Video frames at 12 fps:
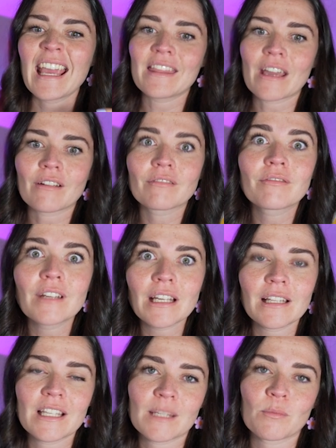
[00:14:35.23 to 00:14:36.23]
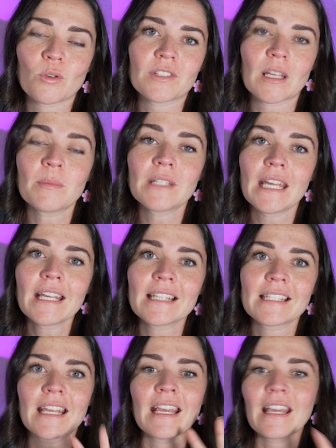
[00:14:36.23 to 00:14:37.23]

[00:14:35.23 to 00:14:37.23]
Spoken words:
and that really small subtext.